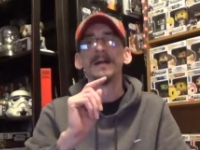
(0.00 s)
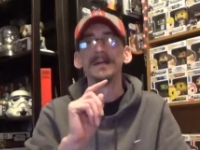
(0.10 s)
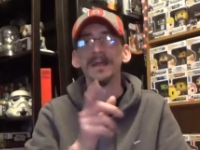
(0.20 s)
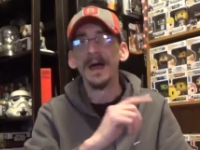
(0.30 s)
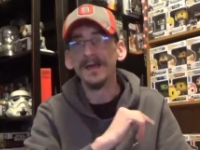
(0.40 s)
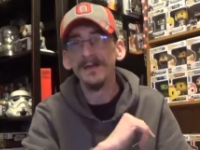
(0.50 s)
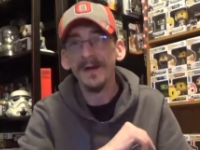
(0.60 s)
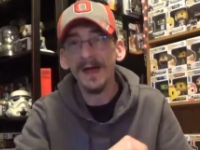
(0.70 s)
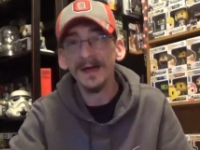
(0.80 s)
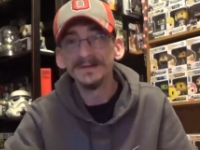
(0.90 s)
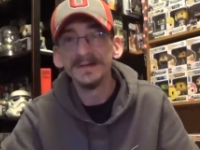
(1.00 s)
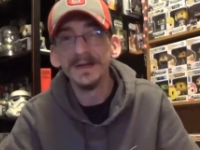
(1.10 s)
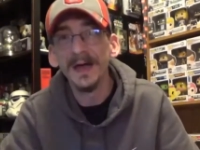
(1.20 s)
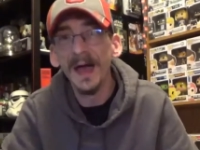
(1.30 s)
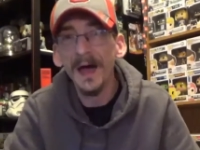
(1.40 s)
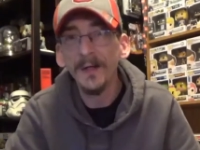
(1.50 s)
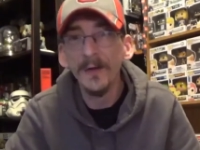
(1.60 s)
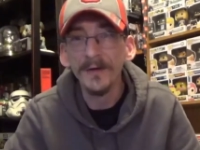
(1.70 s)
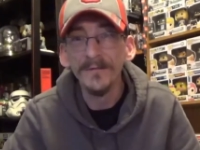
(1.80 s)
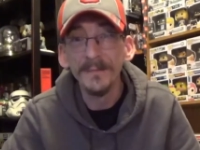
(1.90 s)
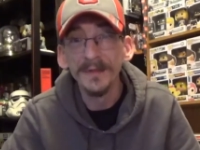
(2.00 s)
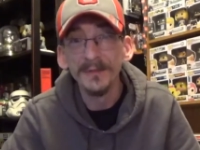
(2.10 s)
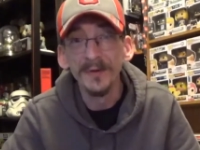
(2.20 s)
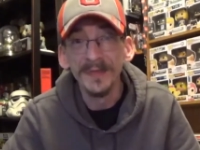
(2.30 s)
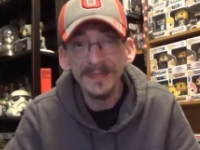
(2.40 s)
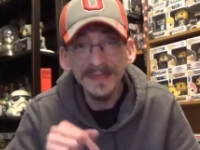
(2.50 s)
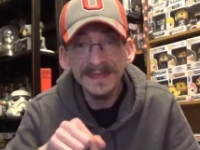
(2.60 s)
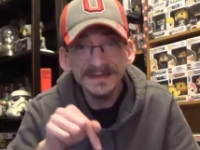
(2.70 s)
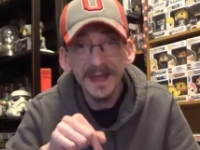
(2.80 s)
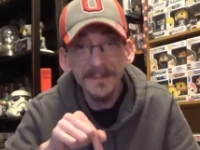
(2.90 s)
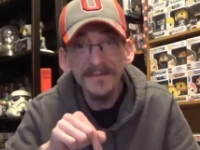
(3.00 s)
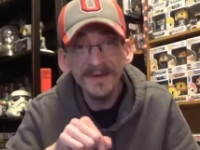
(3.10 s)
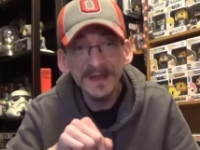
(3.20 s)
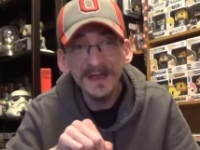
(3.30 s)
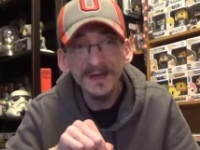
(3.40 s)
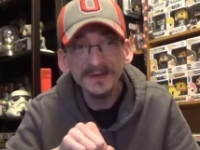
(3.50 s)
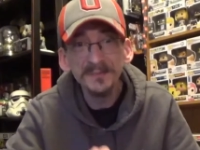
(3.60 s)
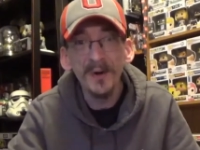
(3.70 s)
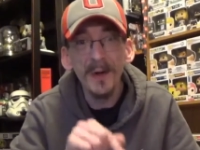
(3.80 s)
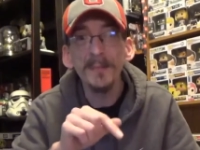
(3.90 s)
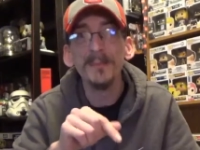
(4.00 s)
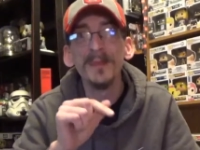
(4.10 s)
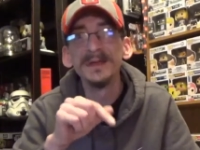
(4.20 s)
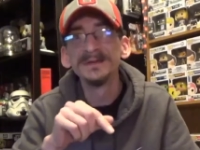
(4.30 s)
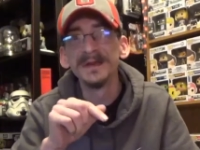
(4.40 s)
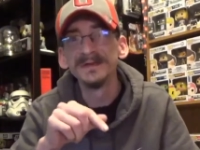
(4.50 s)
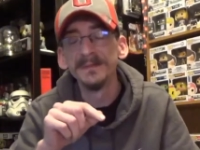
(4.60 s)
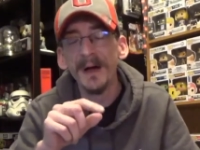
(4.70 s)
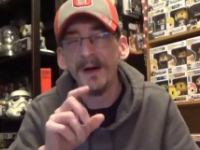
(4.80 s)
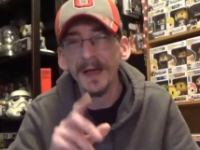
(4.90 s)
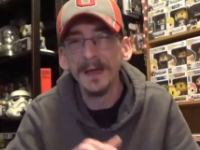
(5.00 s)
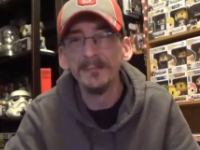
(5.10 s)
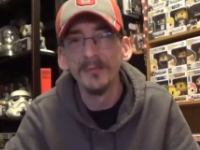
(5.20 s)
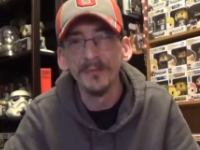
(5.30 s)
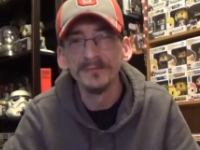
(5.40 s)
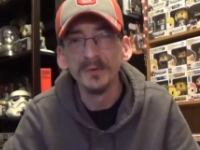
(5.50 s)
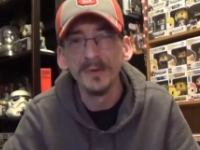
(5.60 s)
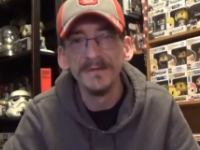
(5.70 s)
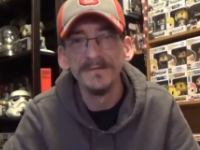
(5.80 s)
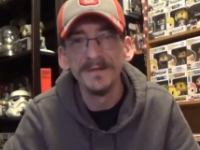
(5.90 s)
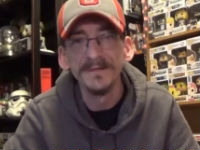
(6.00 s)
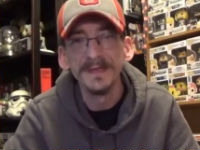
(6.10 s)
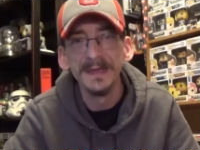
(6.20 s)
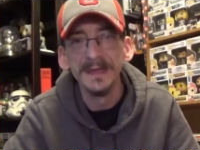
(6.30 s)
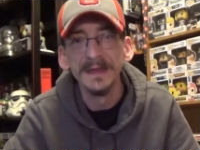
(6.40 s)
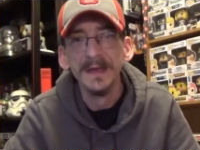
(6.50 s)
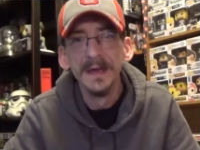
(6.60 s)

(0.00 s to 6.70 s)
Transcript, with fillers: Now you ask, how long have I been doing these type of videos? Probably since about April of 2015.